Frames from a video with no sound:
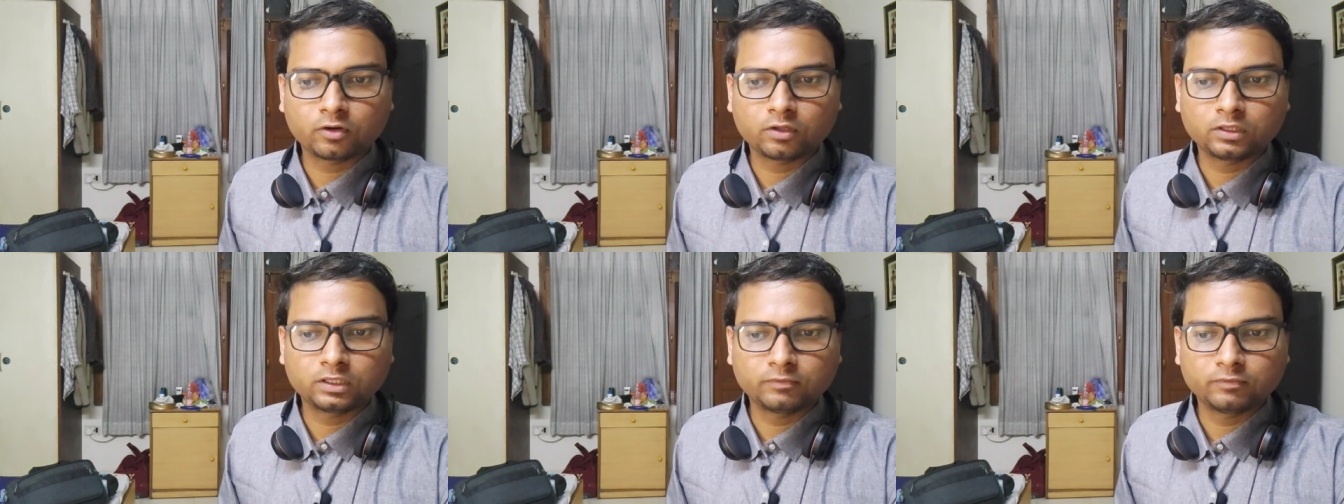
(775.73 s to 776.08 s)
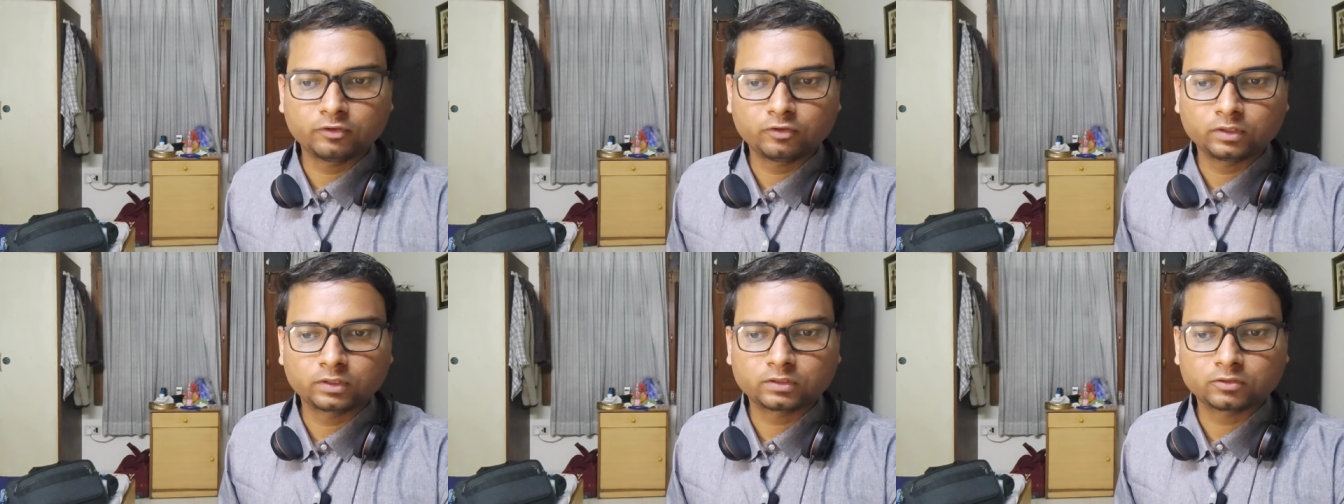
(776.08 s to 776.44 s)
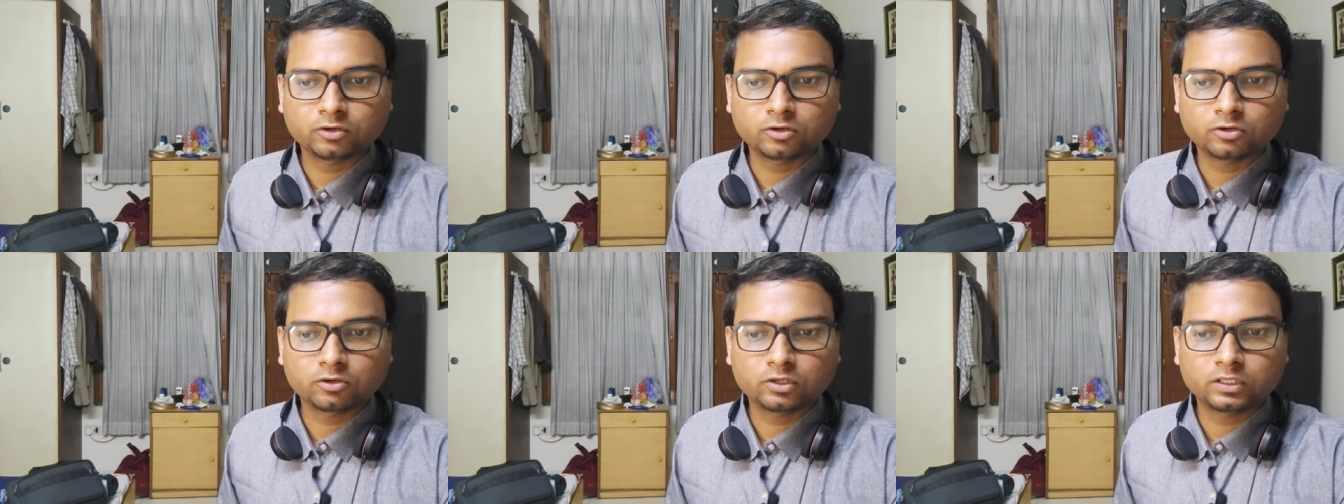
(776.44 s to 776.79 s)
all the viewers,
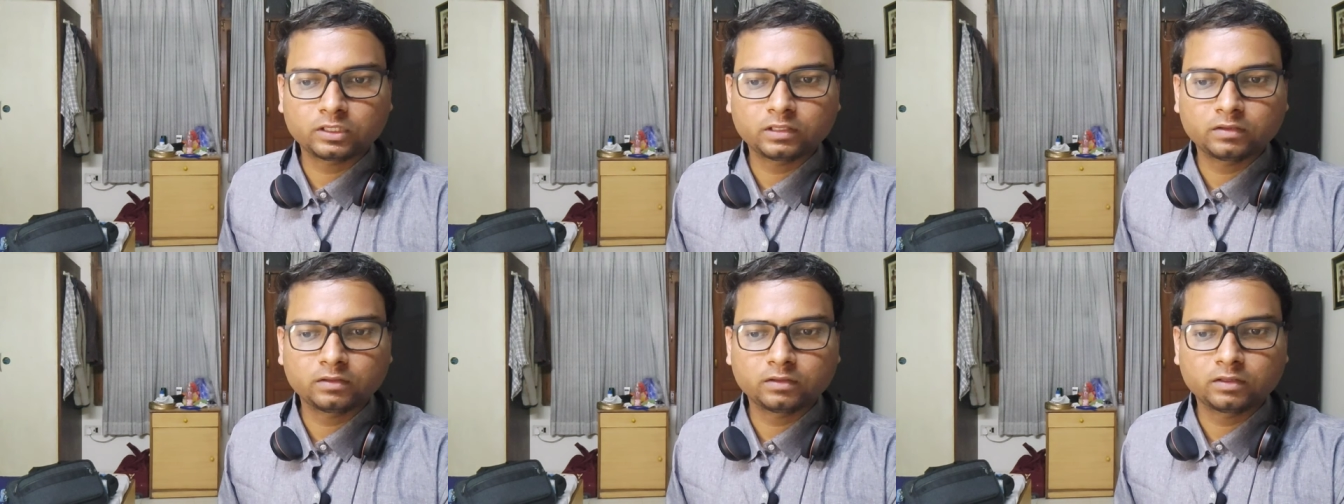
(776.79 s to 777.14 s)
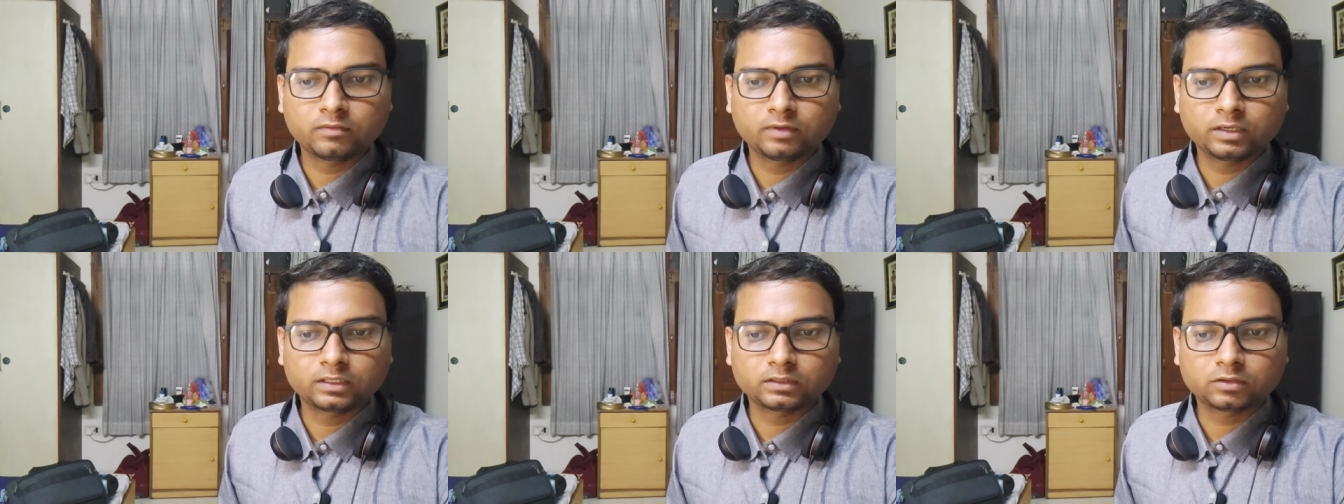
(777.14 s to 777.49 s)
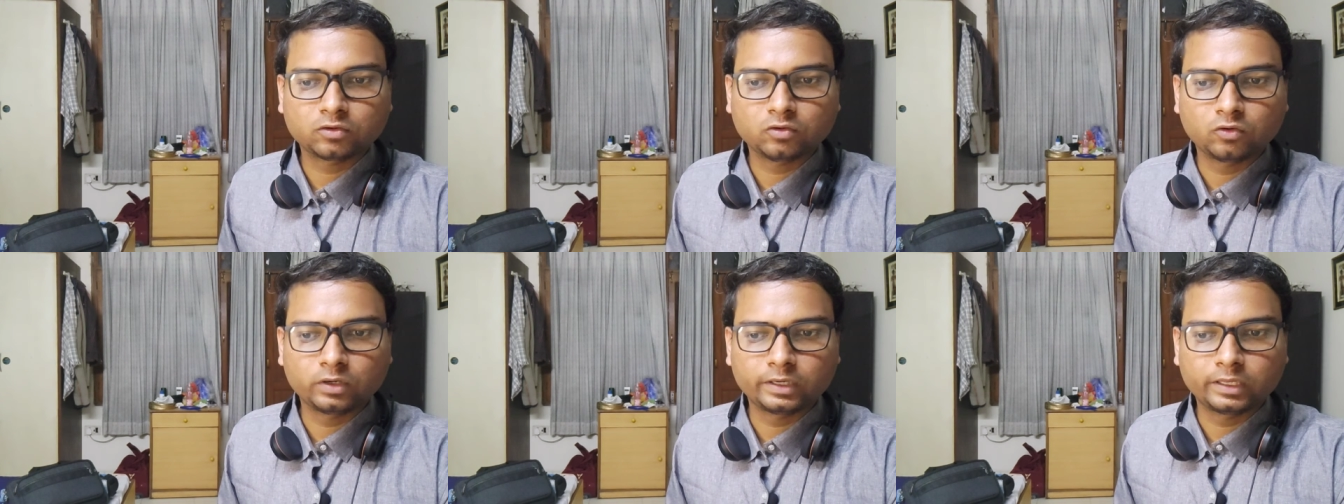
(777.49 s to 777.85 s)
not only the, the ones
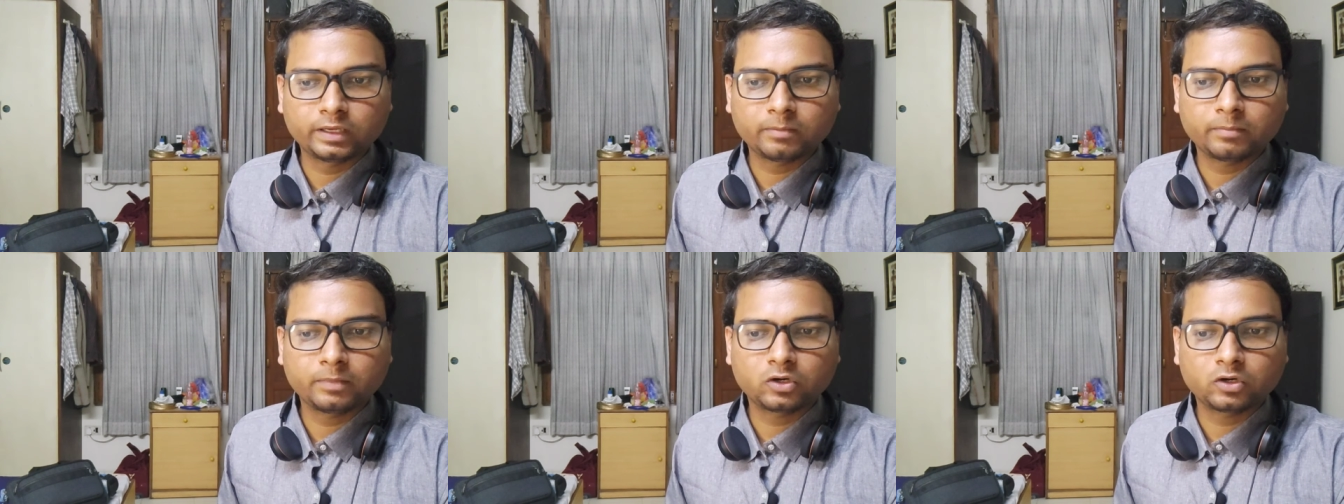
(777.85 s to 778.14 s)
holding,